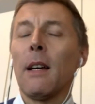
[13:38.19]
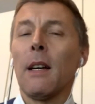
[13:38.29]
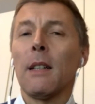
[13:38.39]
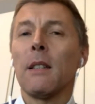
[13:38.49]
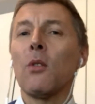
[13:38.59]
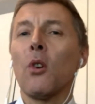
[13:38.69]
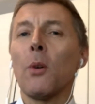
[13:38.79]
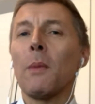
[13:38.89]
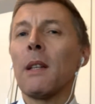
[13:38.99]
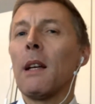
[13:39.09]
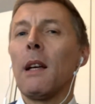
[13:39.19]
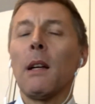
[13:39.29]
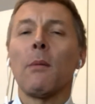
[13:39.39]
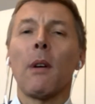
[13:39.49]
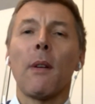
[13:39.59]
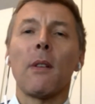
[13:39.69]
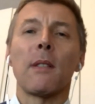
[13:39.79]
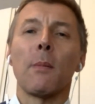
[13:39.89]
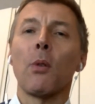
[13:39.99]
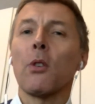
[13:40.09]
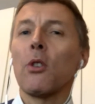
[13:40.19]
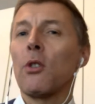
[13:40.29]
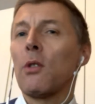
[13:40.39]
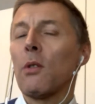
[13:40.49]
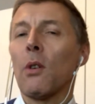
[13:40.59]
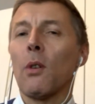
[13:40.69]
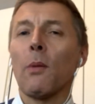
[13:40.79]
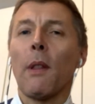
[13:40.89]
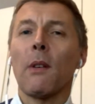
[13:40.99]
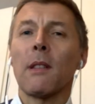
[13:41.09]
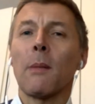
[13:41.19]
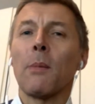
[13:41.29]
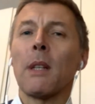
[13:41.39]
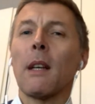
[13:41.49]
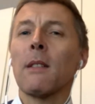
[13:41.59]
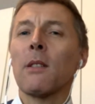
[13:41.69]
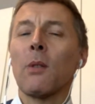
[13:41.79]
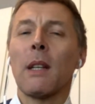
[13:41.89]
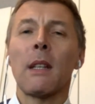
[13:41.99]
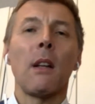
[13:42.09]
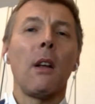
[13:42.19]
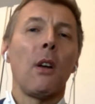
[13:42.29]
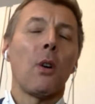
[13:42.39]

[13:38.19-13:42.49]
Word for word: and determine whether it's a bush or whether it's a pedestrian